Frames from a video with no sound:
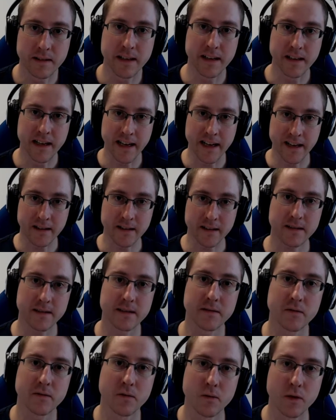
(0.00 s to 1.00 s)
In the
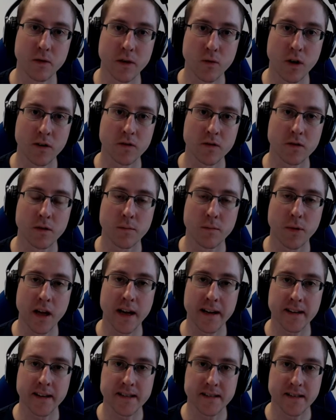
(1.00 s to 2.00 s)
end, we want to
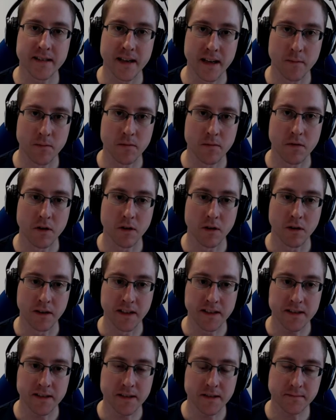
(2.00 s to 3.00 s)
apply the same
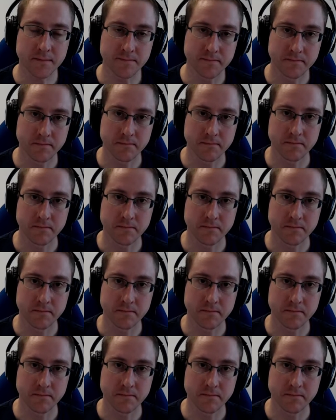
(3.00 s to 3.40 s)
on ITER.